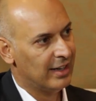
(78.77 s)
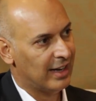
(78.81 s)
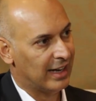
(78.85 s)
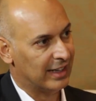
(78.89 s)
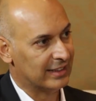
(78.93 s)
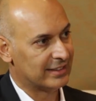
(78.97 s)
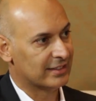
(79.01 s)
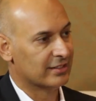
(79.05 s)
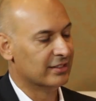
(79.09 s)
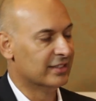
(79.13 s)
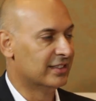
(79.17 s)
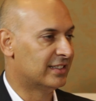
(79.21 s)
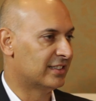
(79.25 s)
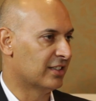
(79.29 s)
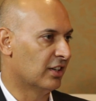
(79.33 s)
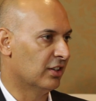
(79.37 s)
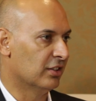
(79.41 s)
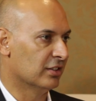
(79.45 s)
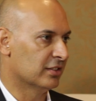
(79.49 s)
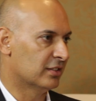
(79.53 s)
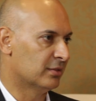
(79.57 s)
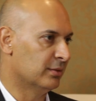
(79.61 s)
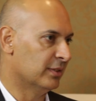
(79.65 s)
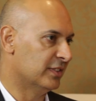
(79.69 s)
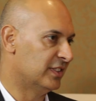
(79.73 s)
As a
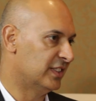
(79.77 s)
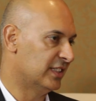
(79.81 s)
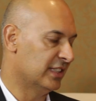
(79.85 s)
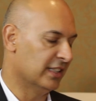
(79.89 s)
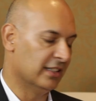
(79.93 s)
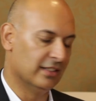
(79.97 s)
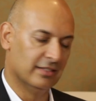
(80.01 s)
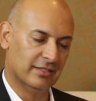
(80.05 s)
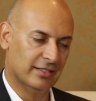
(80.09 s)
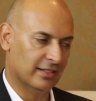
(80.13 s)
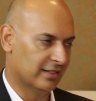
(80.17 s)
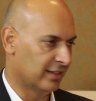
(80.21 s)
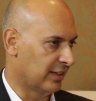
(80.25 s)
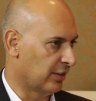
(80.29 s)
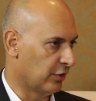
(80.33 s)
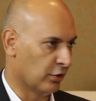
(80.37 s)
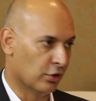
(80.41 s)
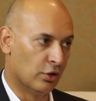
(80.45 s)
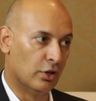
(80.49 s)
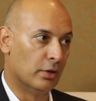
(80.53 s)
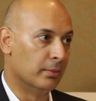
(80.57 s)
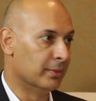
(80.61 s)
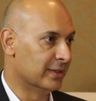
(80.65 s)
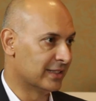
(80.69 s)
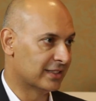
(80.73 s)
result, we've seen
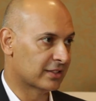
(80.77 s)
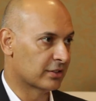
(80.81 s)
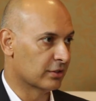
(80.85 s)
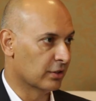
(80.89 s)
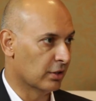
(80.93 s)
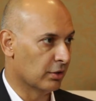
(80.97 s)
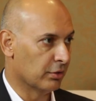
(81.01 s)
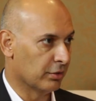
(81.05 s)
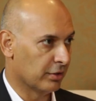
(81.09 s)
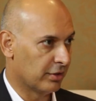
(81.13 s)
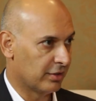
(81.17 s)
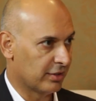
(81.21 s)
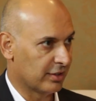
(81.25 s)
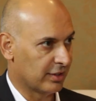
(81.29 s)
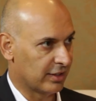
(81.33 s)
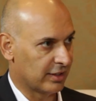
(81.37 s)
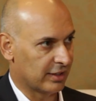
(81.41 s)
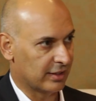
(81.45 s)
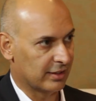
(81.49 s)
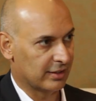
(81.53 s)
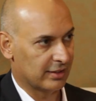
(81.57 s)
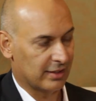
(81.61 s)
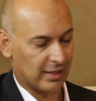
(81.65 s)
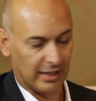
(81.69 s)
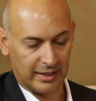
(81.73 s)
enormous growth,
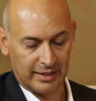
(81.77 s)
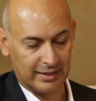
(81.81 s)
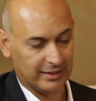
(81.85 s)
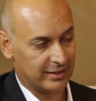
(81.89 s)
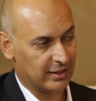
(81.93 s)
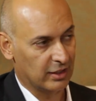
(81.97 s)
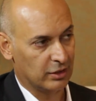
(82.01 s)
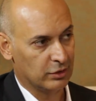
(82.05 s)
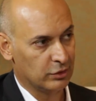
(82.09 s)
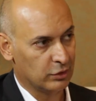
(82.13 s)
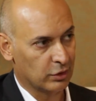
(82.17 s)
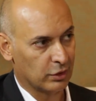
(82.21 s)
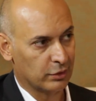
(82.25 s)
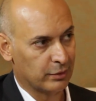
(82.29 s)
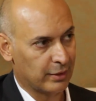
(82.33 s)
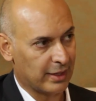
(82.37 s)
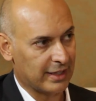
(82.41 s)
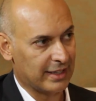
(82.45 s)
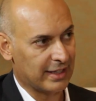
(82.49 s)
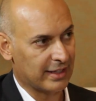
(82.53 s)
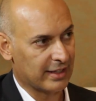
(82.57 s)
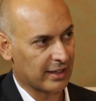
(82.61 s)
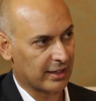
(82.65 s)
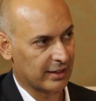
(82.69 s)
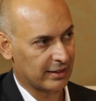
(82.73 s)
and I can tell you
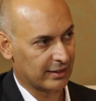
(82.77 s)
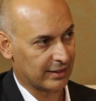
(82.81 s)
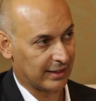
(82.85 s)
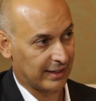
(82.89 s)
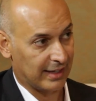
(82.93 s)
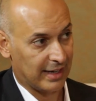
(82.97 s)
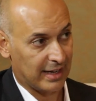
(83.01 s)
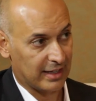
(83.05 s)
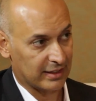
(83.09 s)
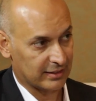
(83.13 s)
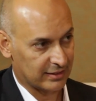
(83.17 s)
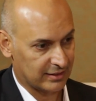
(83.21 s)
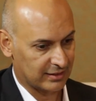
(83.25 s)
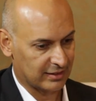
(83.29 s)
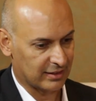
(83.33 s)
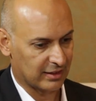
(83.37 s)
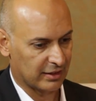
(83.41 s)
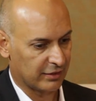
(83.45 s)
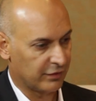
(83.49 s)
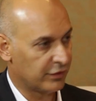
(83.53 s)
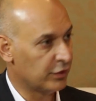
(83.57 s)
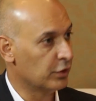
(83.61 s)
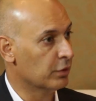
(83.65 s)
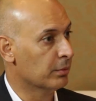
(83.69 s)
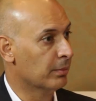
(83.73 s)
already that in the last
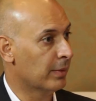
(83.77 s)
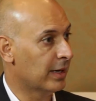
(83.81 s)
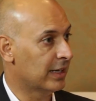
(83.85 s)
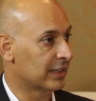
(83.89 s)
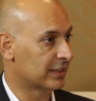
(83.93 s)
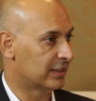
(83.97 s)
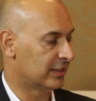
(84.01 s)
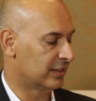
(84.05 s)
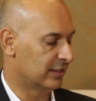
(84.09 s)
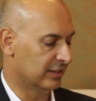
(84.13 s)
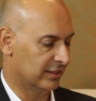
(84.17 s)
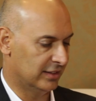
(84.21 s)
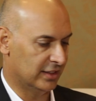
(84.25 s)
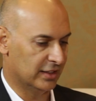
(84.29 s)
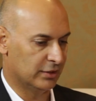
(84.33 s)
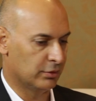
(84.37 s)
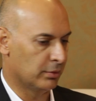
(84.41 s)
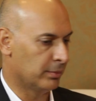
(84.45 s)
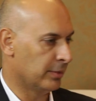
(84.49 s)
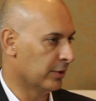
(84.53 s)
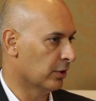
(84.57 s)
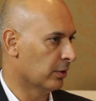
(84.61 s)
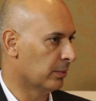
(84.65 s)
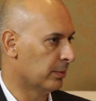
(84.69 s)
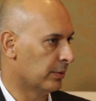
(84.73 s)
uh, few months, since
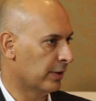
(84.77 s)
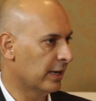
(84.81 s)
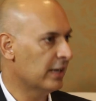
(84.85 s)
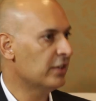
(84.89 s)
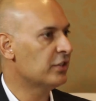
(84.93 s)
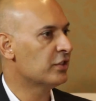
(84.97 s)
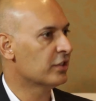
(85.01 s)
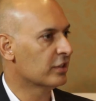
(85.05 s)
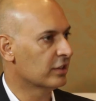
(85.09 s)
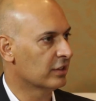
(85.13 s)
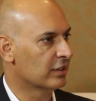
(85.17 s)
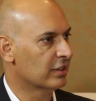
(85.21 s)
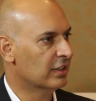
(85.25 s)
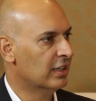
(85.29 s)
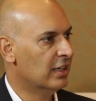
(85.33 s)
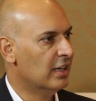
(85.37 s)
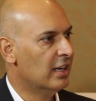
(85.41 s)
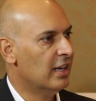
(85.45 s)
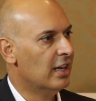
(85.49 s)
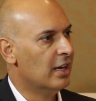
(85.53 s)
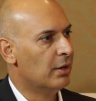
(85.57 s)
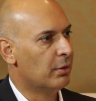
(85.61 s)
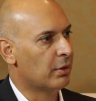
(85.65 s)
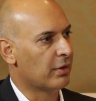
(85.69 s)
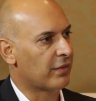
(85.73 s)
we've been operational,
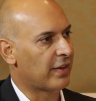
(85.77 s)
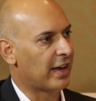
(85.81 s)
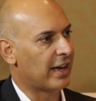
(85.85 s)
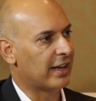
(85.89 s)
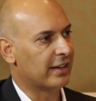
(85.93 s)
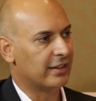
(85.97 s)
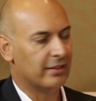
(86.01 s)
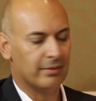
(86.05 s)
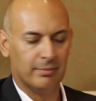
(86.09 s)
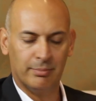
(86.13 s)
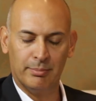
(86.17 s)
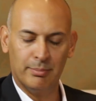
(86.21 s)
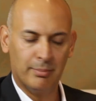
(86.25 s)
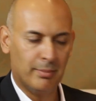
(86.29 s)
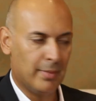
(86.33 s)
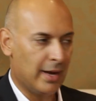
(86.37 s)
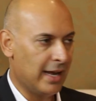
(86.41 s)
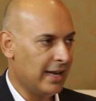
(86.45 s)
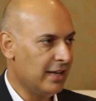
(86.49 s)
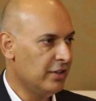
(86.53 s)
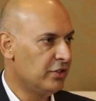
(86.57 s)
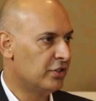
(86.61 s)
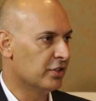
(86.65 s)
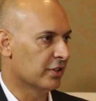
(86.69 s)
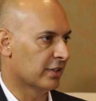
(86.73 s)
we've had
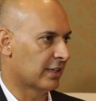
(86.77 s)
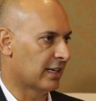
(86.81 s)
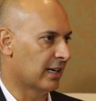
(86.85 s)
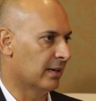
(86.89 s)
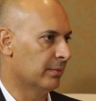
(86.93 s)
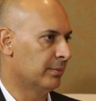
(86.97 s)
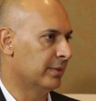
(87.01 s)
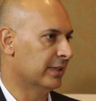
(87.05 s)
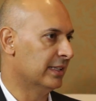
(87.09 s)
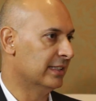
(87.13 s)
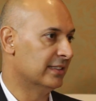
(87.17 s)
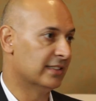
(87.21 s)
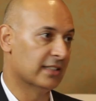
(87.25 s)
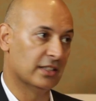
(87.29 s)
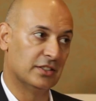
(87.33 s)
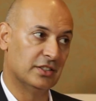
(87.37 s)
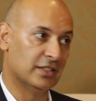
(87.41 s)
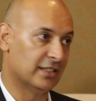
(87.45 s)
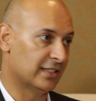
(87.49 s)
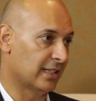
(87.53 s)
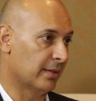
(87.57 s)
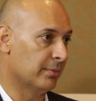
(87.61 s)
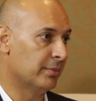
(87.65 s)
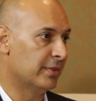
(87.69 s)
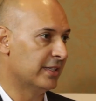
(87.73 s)
major companies such
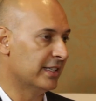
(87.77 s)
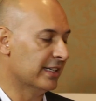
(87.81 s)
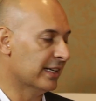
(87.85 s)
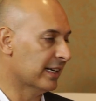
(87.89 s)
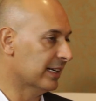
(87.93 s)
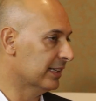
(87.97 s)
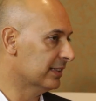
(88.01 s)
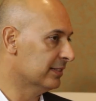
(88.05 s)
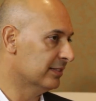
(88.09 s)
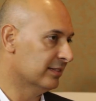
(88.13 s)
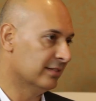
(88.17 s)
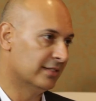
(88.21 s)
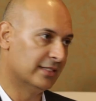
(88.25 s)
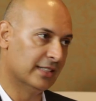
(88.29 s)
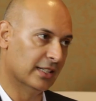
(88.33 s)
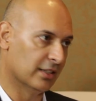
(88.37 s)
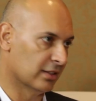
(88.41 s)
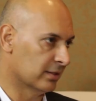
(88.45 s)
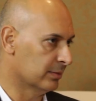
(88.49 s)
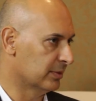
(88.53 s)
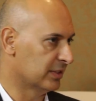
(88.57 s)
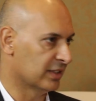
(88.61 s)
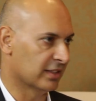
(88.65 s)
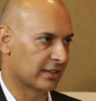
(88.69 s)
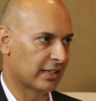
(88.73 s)
as MTN,
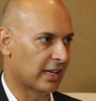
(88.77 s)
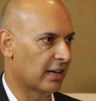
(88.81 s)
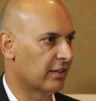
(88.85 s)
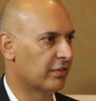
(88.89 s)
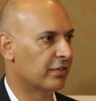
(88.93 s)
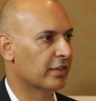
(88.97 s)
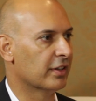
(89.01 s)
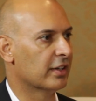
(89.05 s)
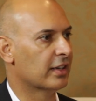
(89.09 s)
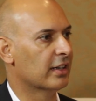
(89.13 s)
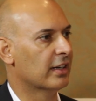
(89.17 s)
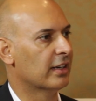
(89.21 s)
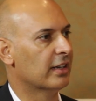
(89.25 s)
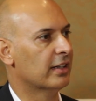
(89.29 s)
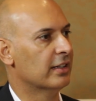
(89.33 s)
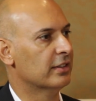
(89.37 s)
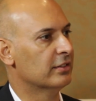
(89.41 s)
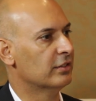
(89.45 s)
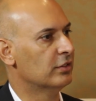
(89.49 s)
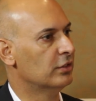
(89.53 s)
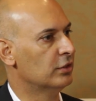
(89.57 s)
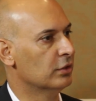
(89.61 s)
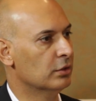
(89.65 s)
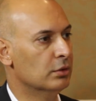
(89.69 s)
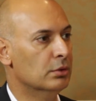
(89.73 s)
Telkom South Africa,
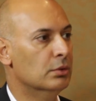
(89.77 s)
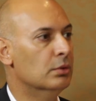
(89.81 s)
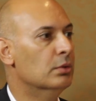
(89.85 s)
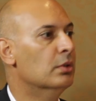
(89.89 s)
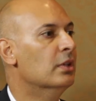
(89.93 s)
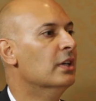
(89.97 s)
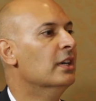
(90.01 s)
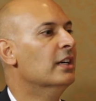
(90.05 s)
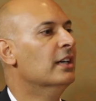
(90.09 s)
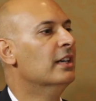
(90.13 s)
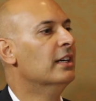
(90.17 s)
du,